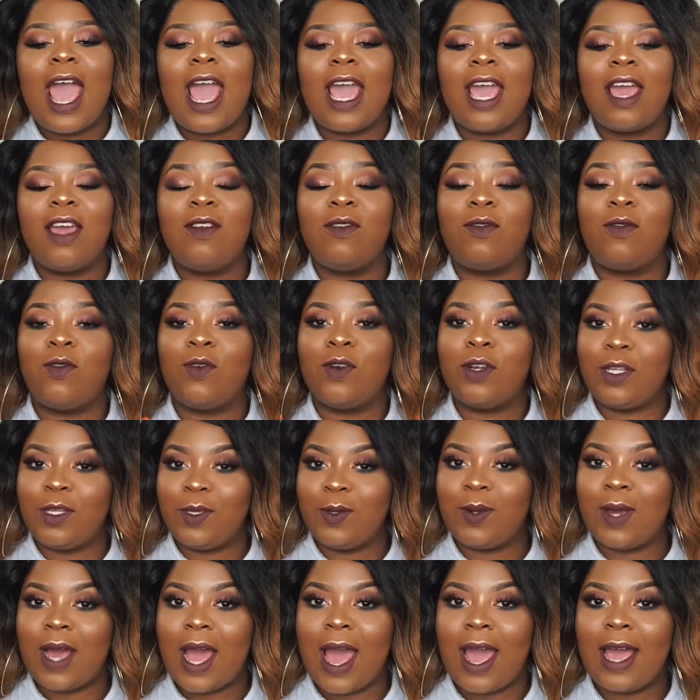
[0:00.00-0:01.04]
and for
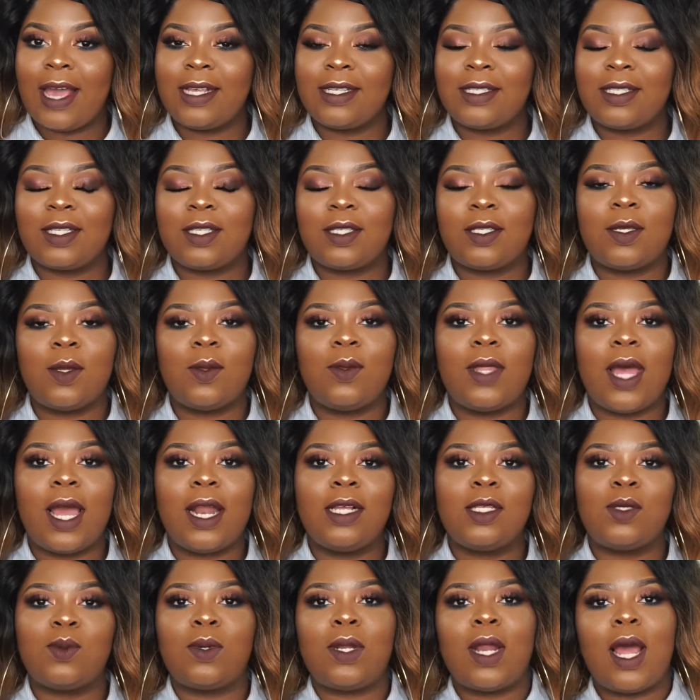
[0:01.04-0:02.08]
you guys. So
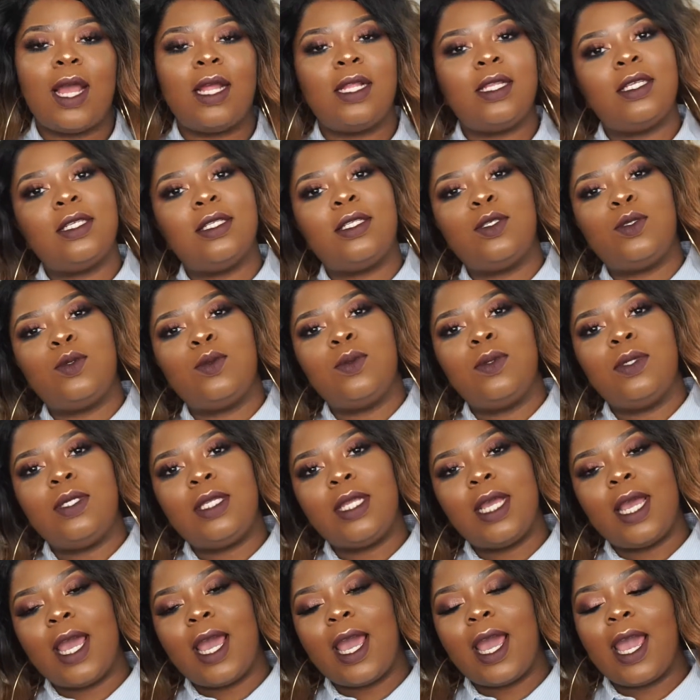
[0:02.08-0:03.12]
that is what I did
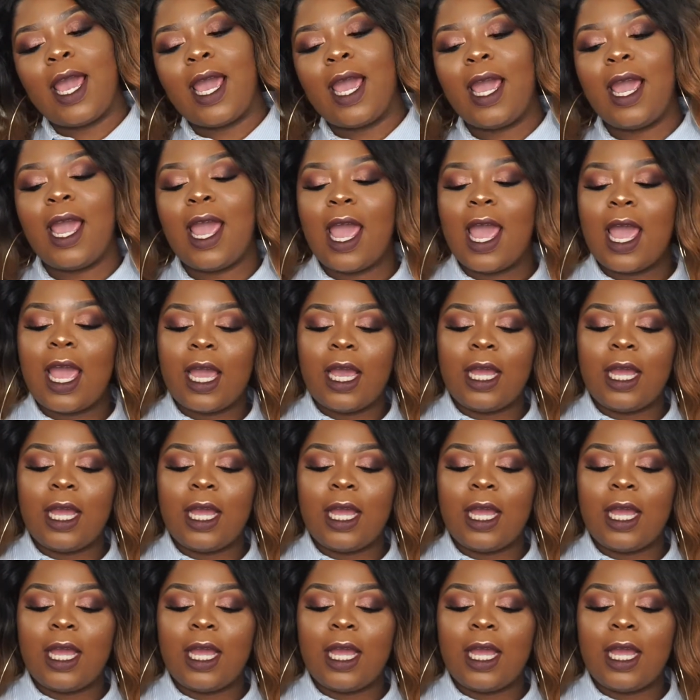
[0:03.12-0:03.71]
today.